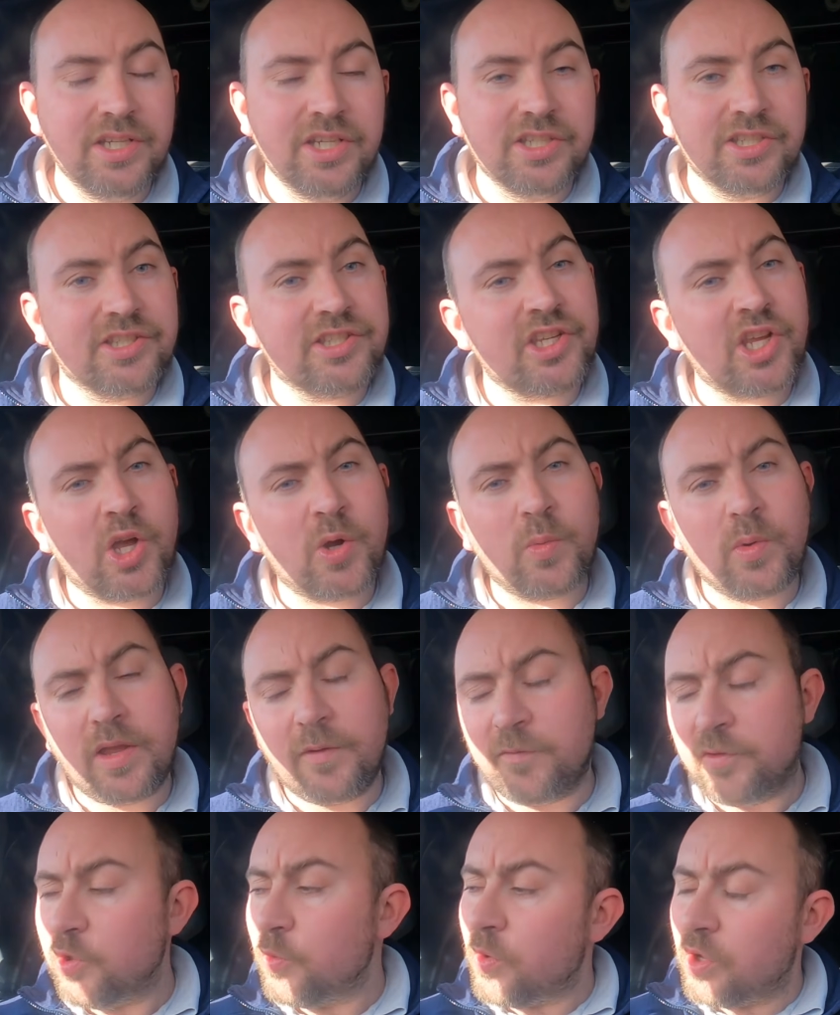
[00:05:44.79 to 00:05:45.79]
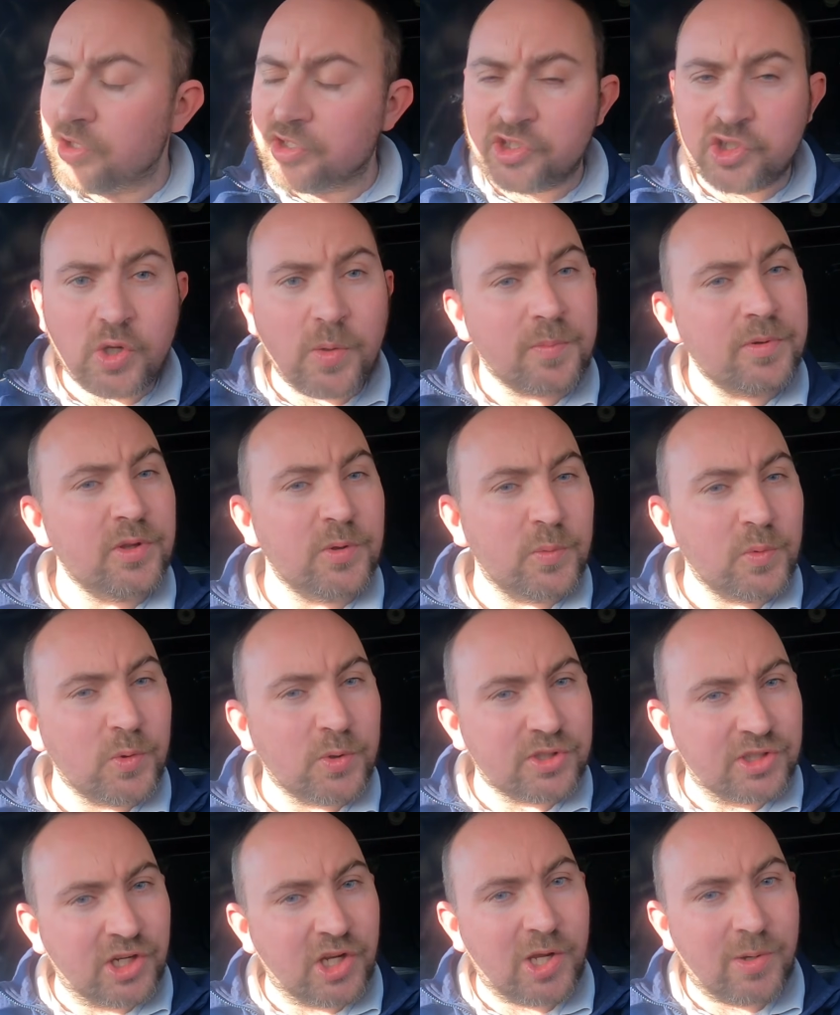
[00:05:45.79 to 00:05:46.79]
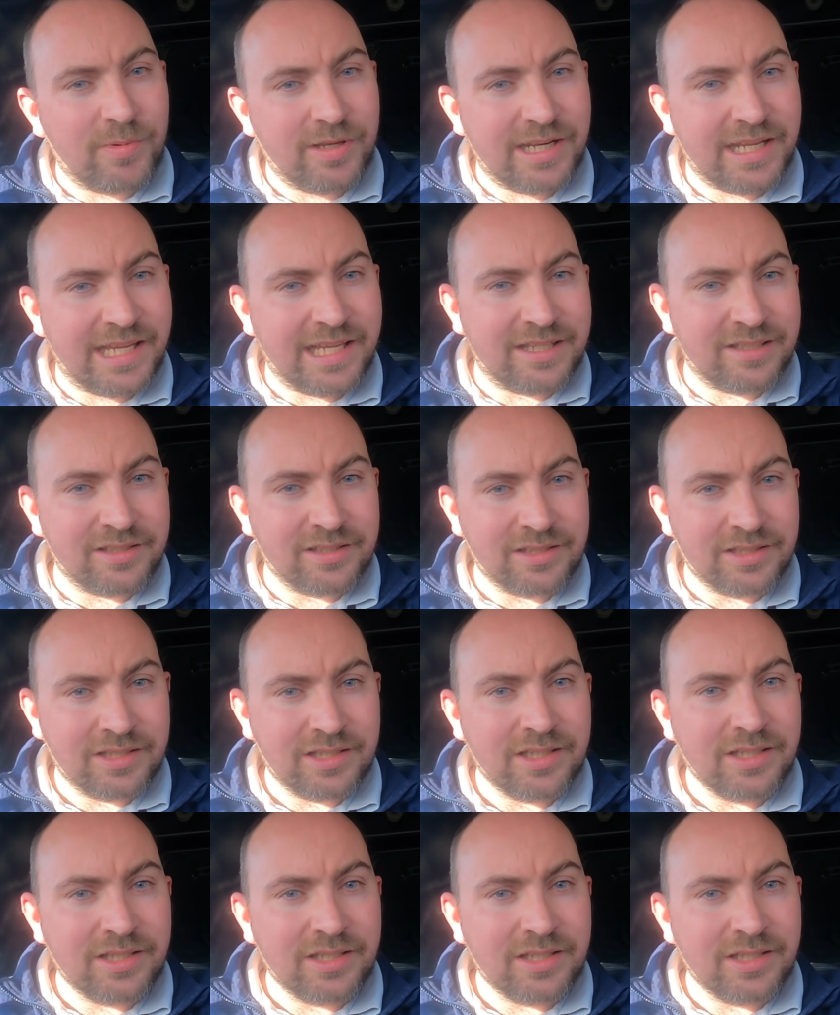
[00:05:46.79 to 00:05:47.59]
So if you are stopping the water coming in,